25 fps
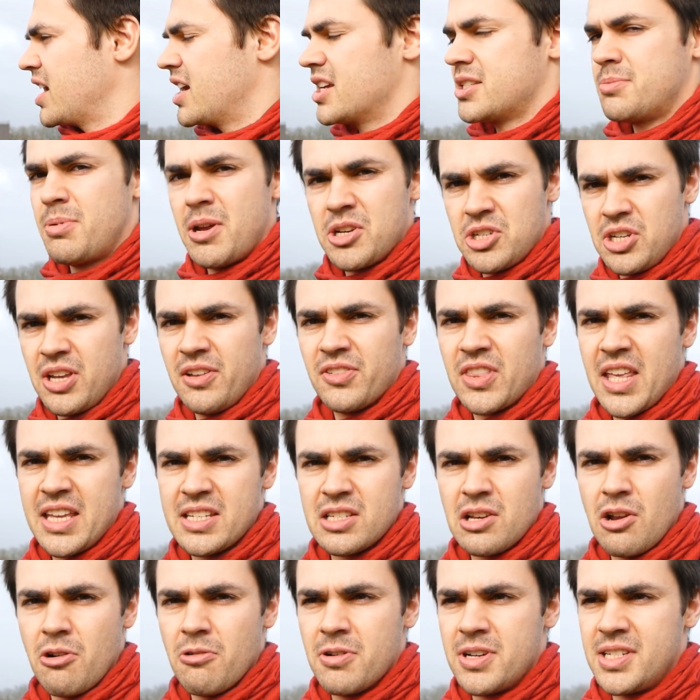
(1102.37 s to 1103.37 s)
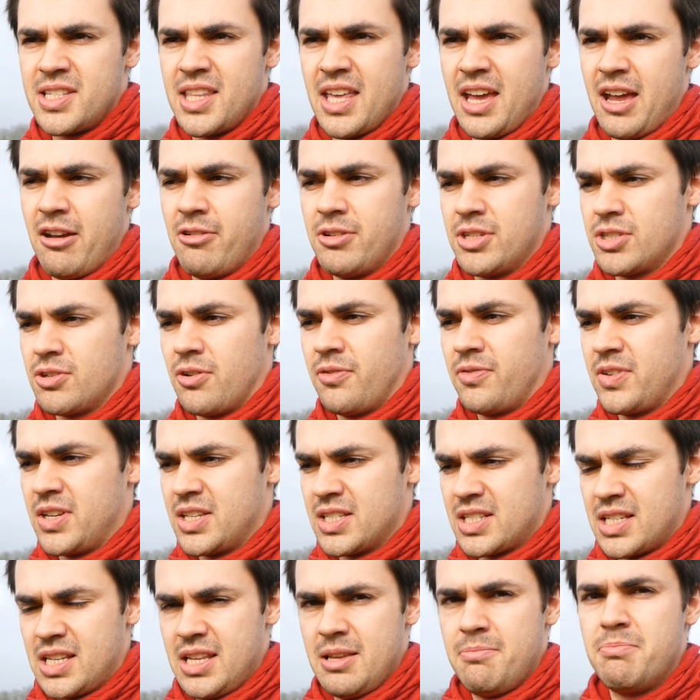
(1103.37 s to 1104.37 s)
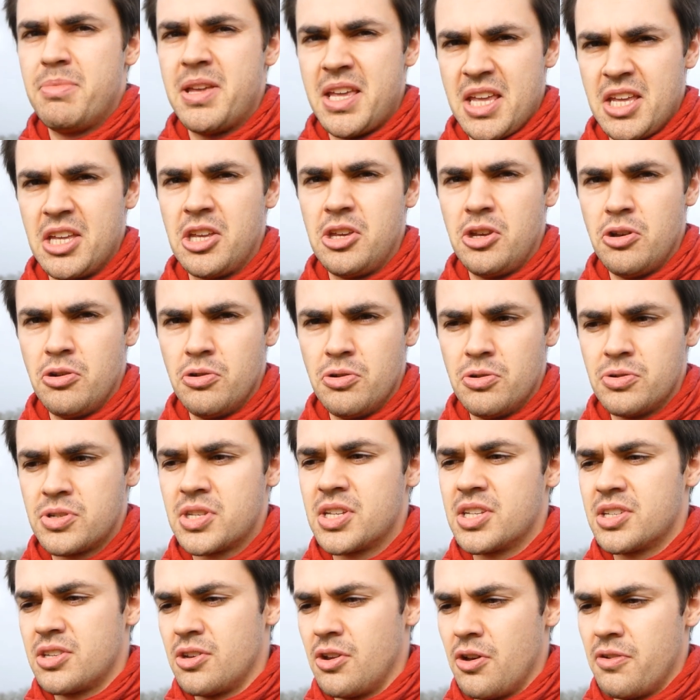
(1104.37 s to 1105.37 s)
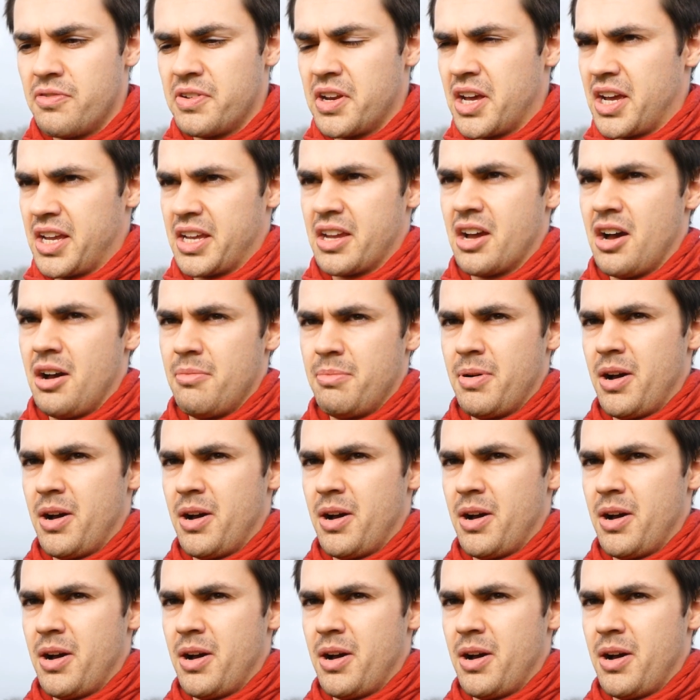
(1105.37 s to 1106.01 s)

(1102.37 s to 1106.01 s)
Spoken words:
Especially if there's lorries there, it's obviously being used as an overnight car